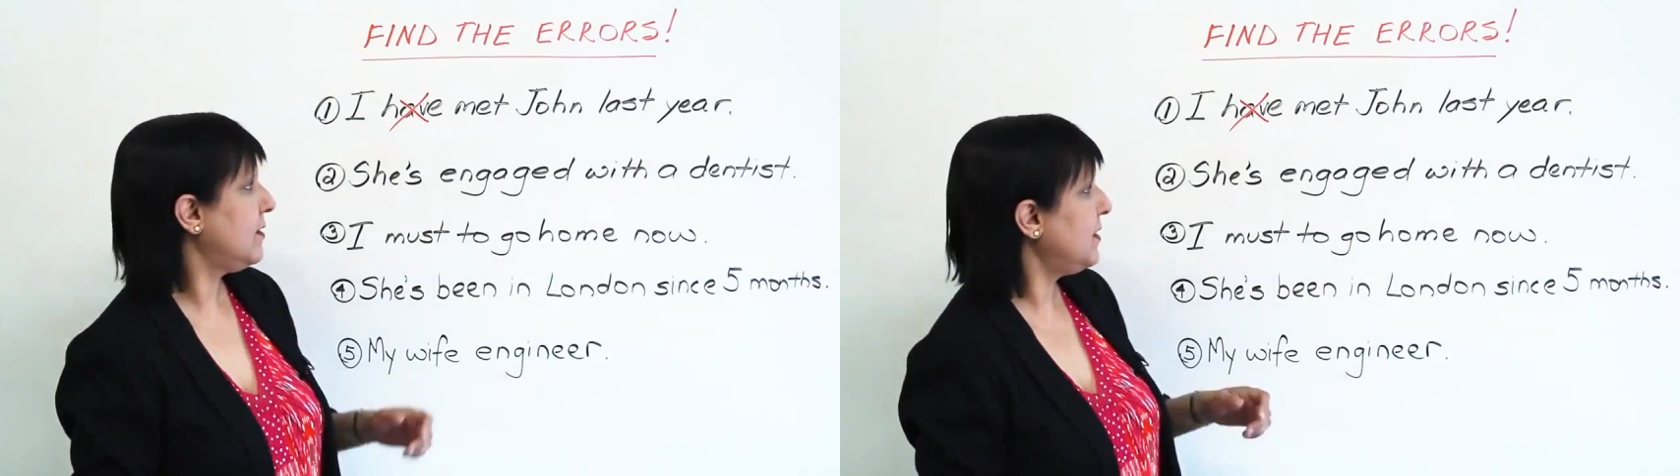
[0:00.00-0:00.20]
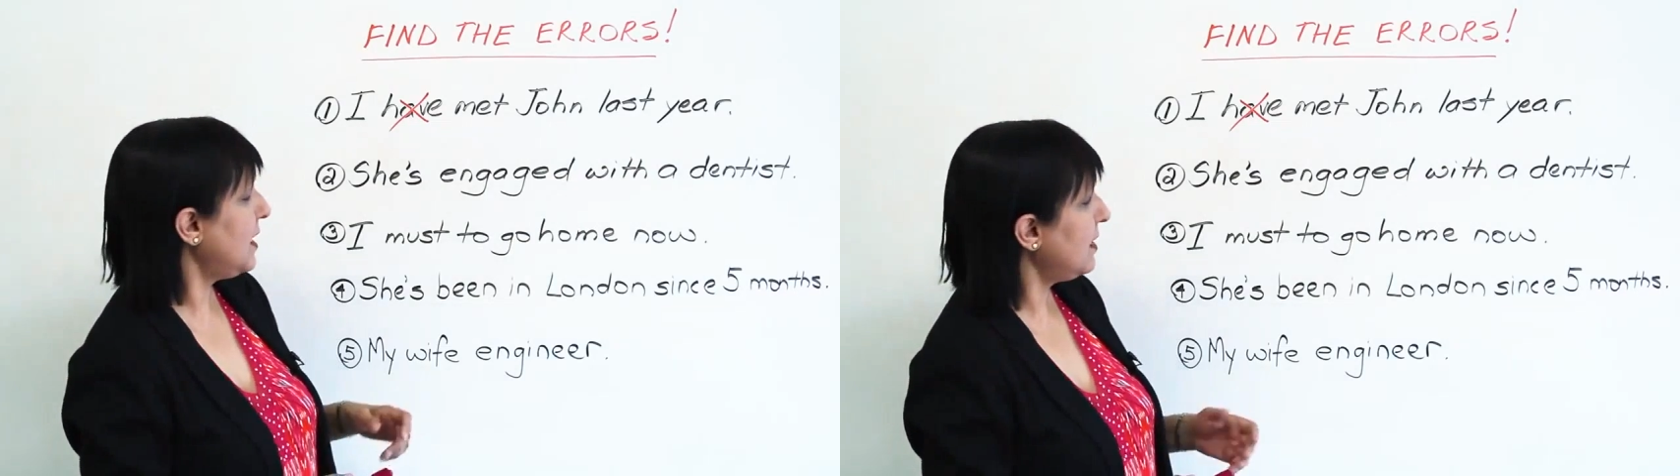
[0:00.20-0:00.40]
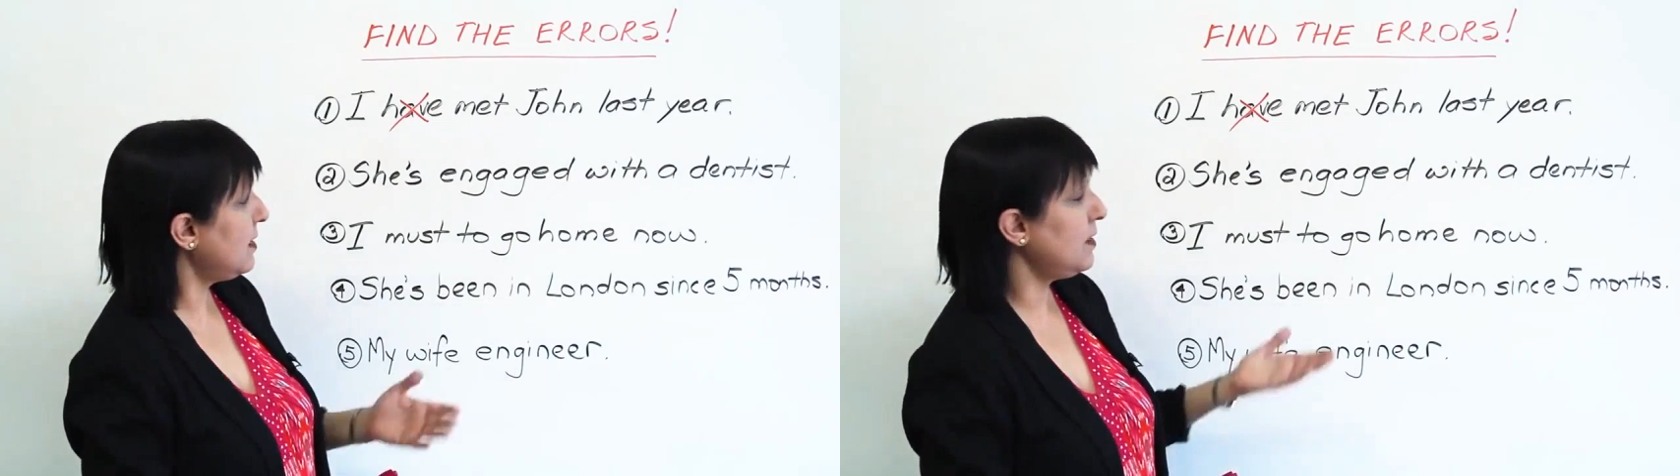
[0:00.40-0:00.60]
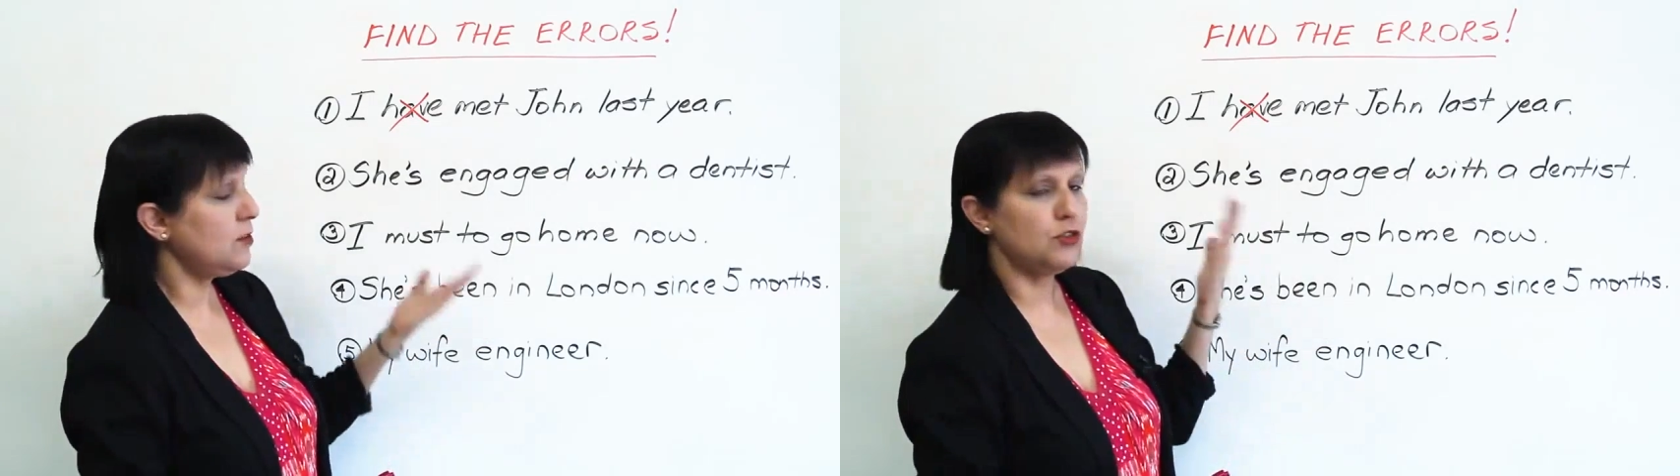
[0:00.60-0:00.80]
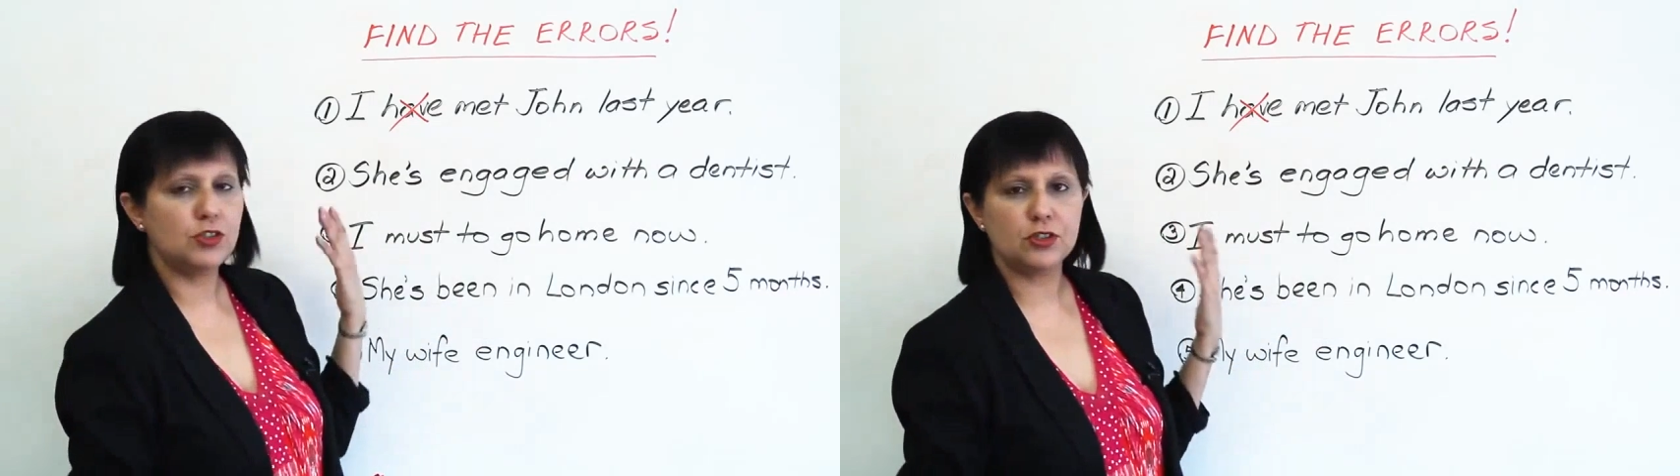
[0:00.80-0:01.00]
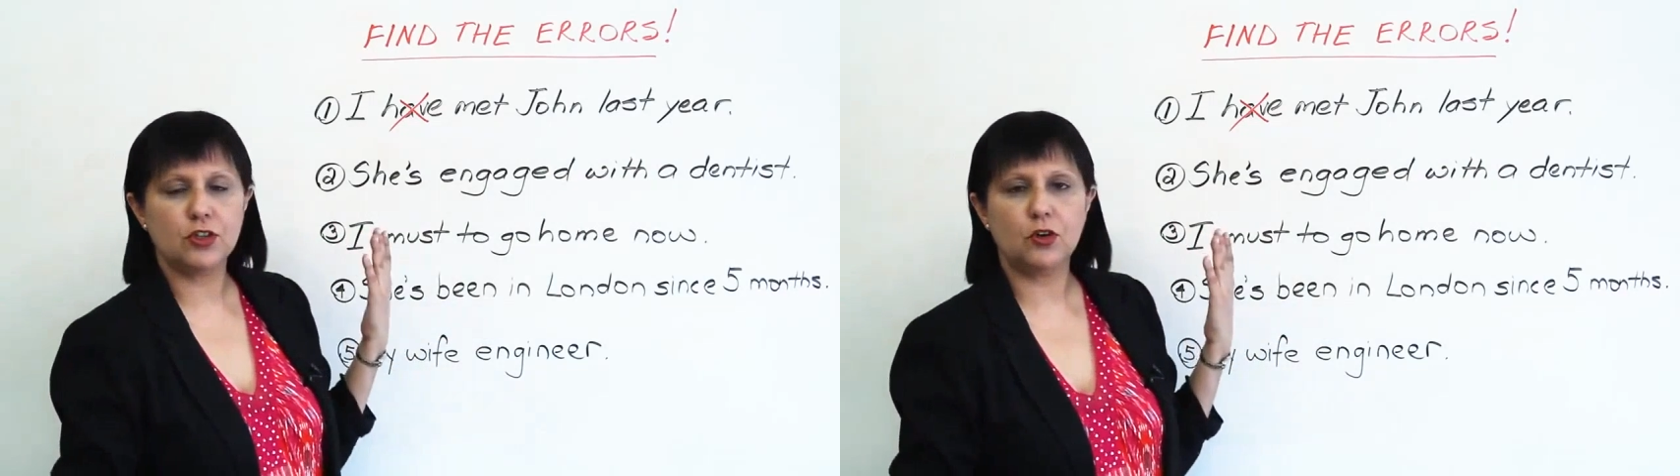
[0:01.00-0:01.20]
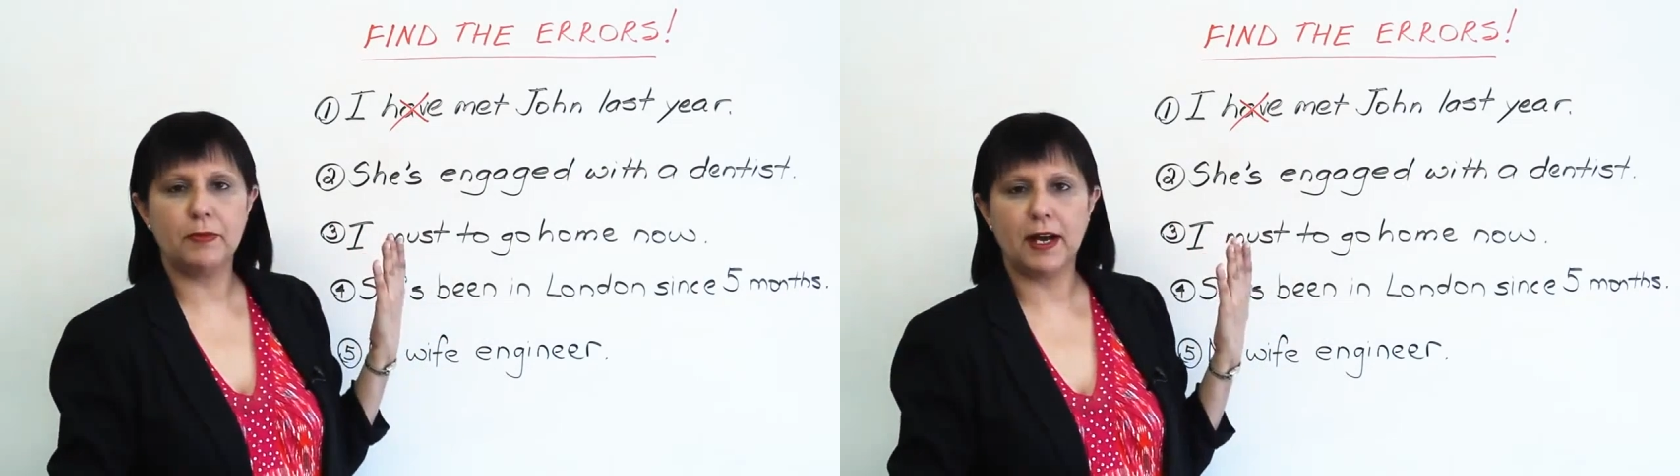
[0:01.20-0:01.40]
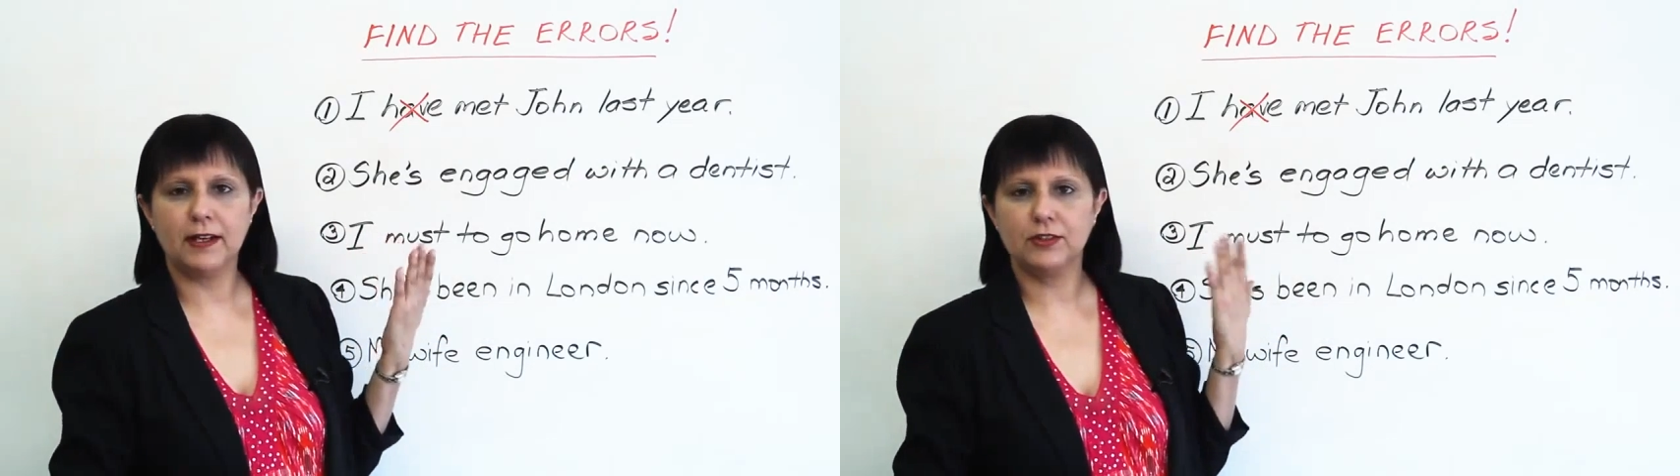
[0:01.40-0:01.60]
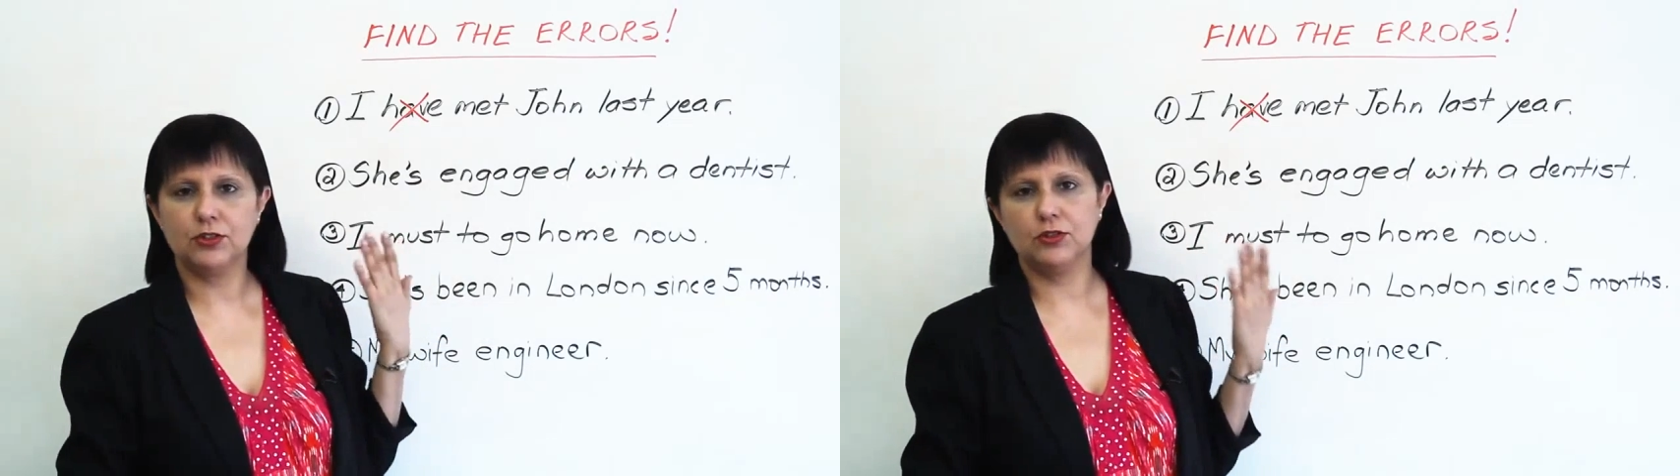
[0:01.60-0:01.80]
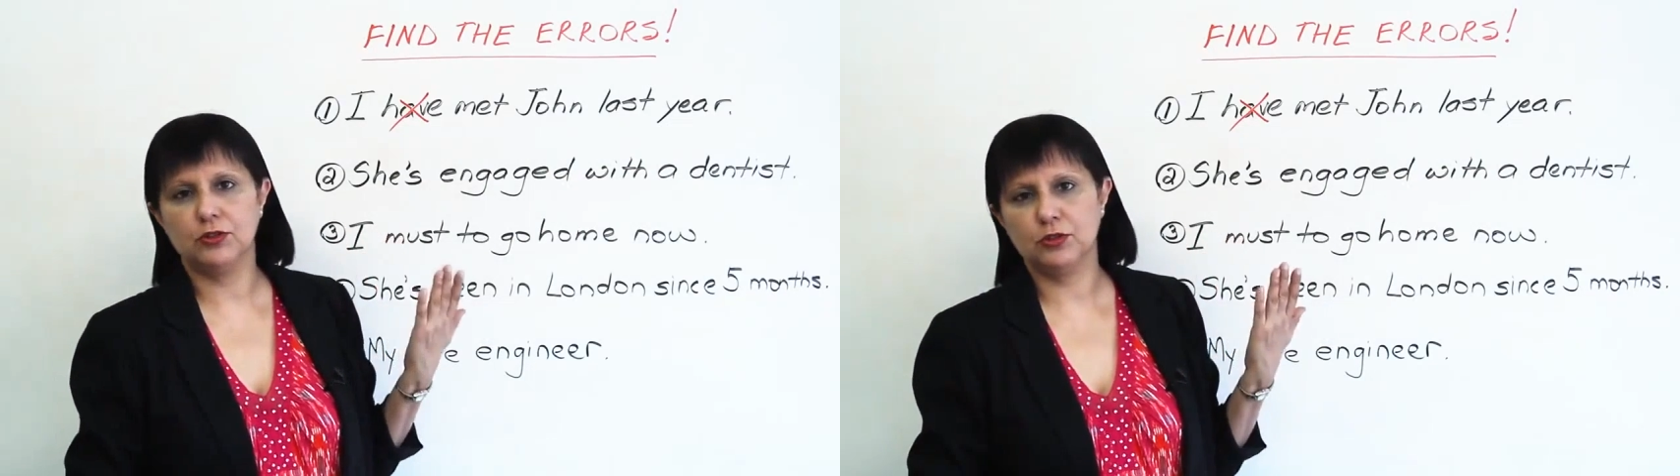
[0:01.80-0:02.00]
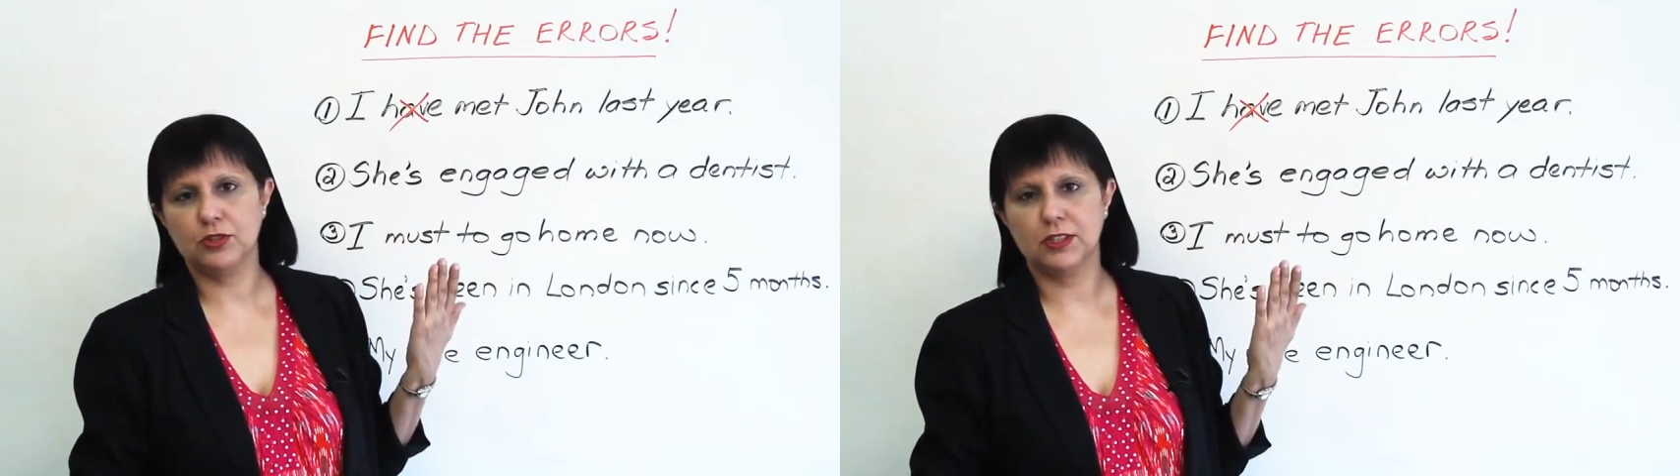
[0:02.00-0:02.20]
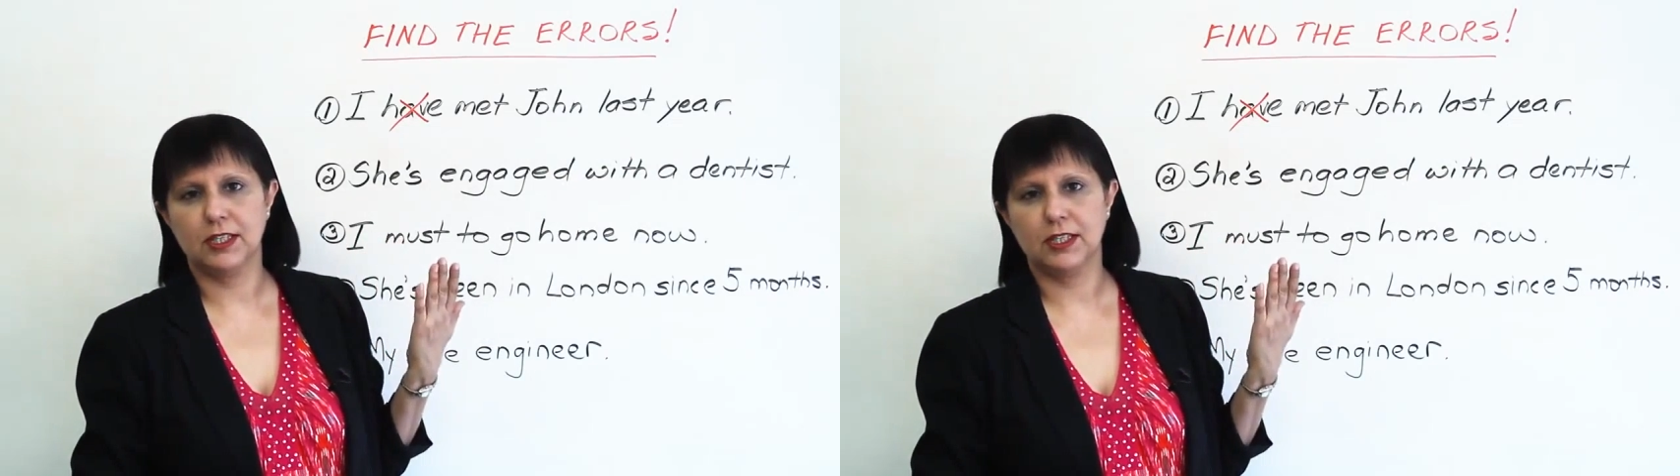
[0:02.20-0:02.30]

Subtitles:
then you just go back to use